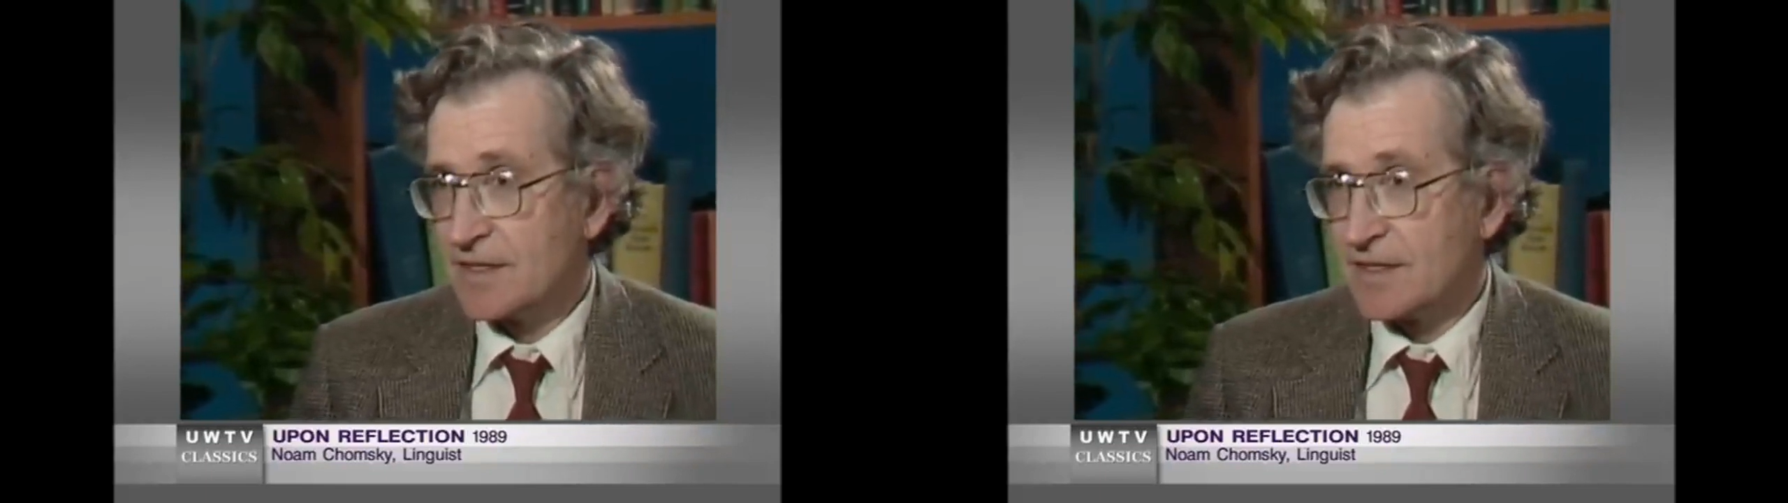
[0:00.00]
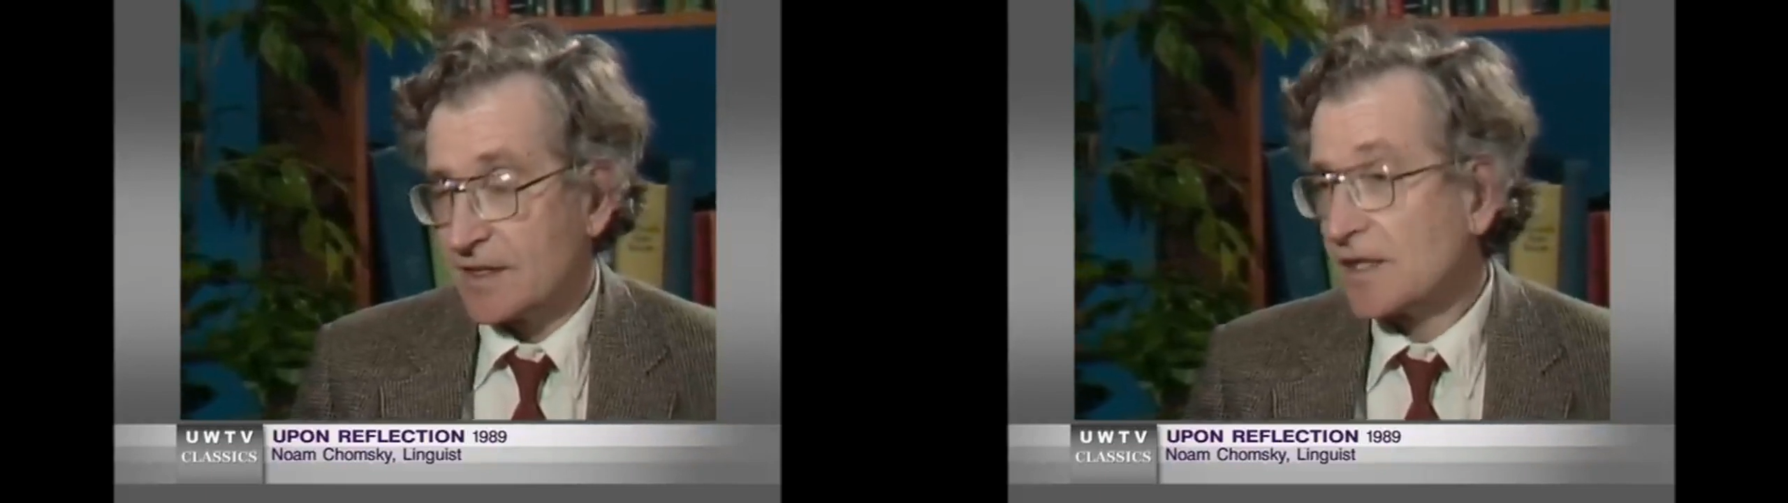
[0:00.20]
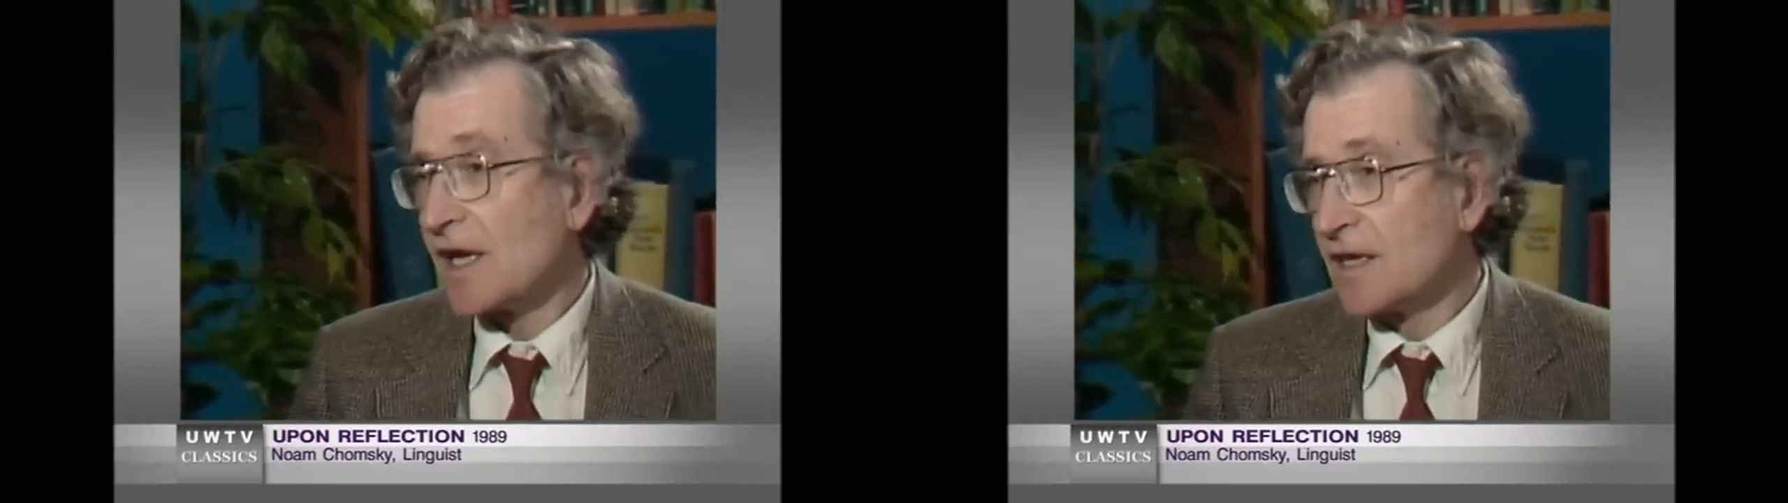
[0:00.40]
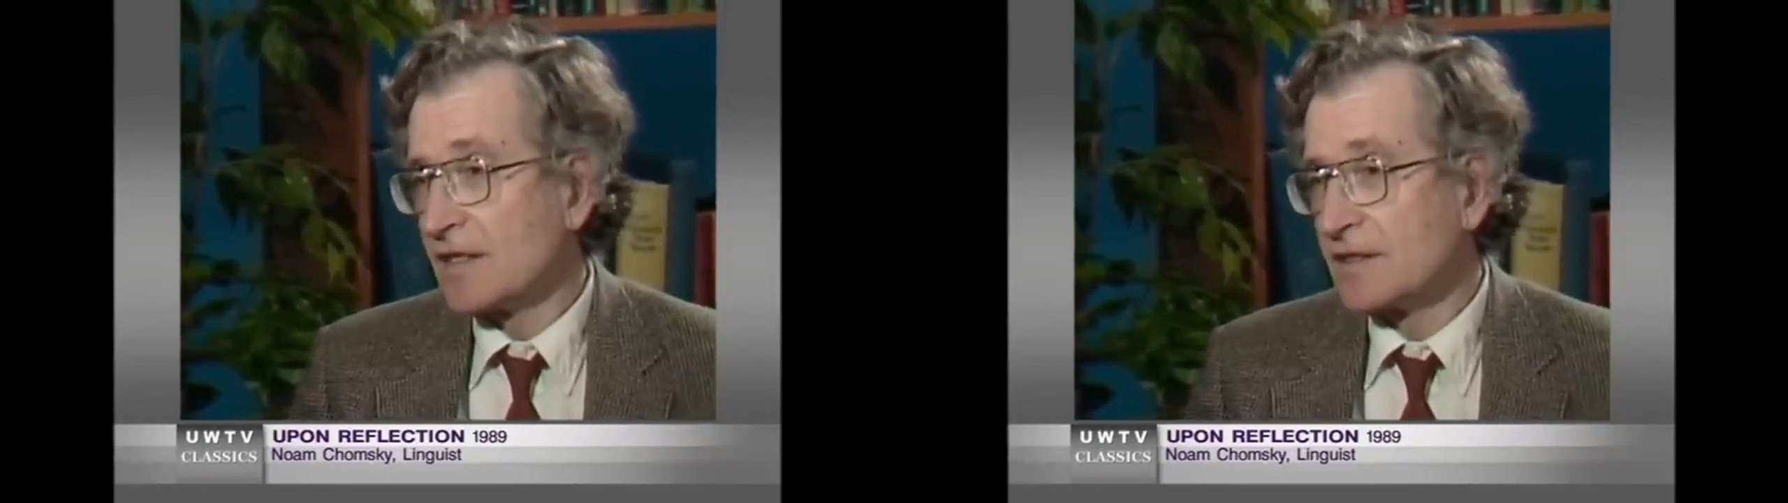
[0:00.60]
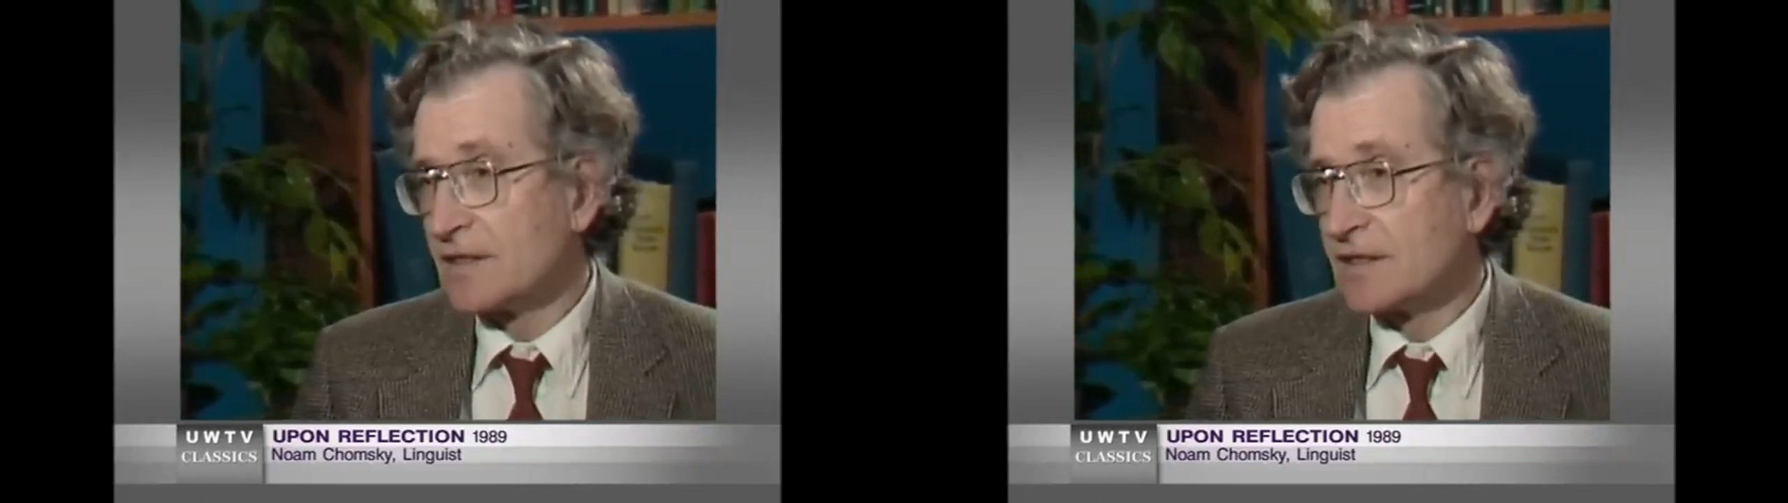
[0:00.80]
A
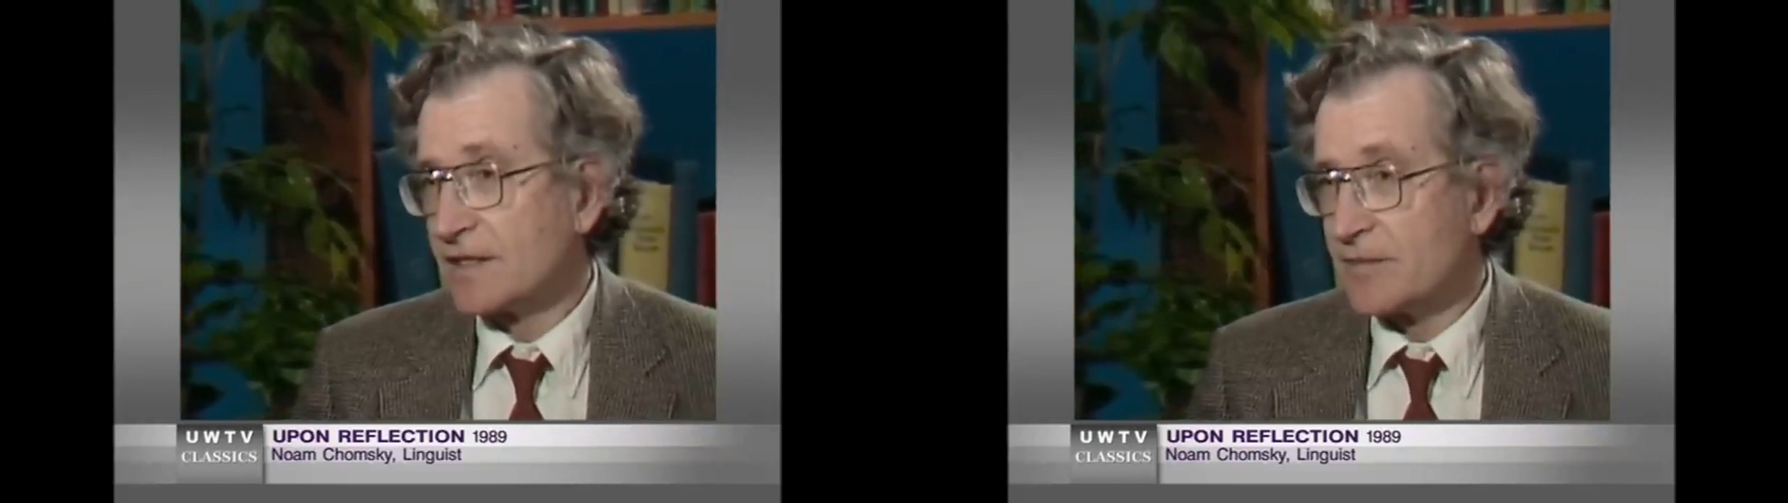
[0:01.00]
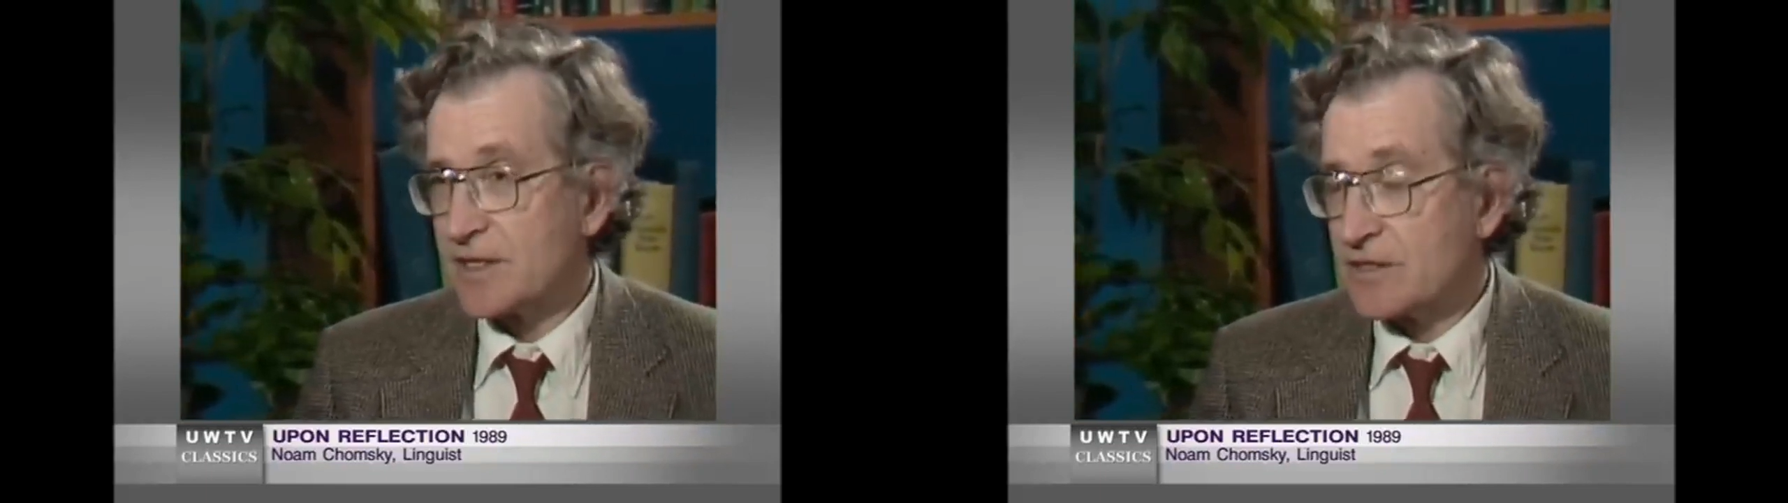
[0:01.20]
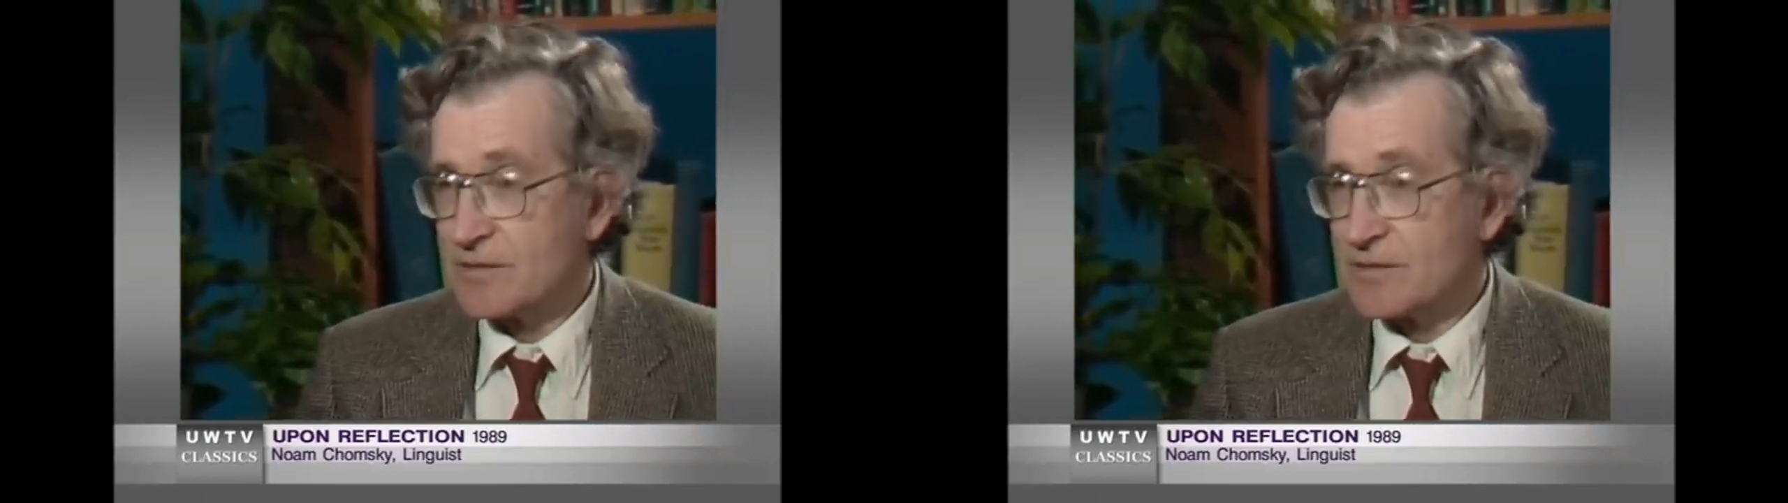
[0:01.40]
clown can be